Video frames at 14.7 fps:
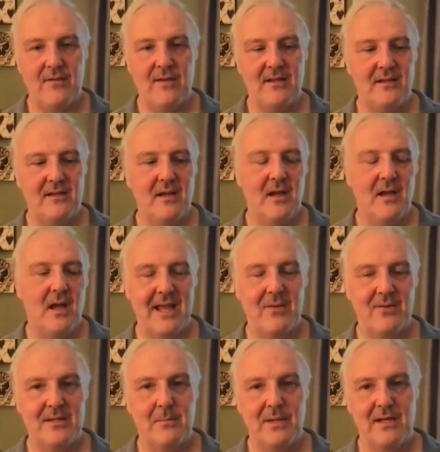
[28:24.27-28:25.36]
And that
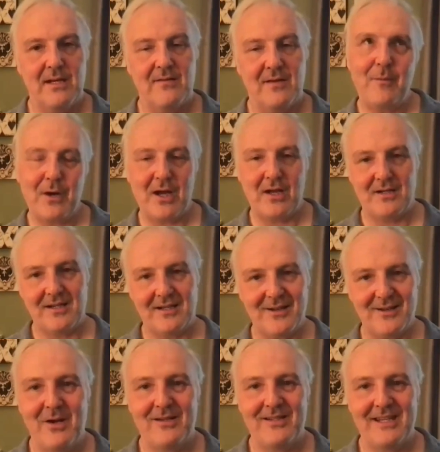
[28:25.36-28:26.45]
was a bit of a project
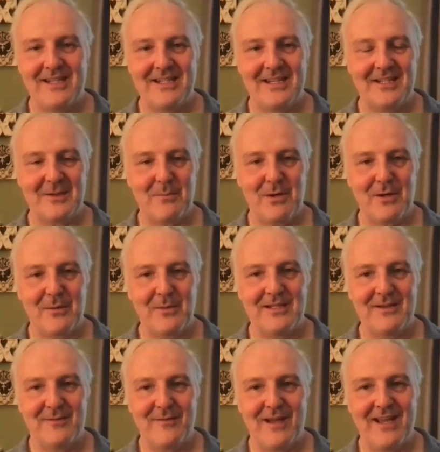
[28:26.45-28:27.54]
on our set deck department
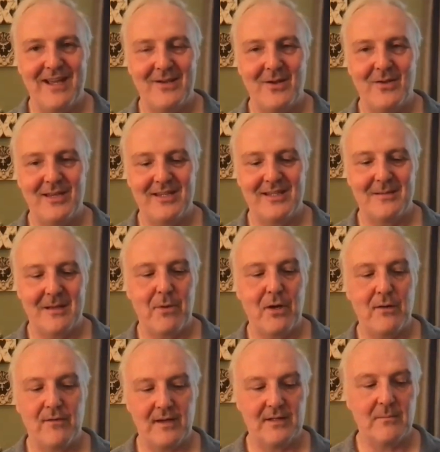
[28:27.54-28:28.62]
to find all these
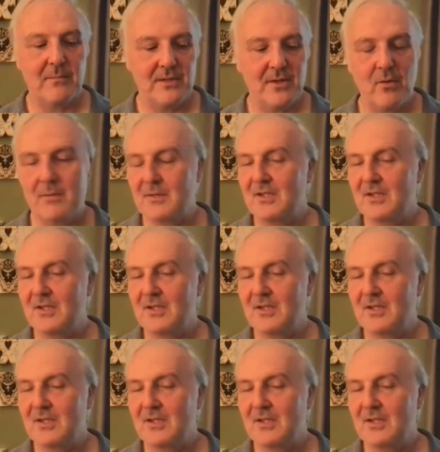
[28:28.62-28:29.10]
perfect sewing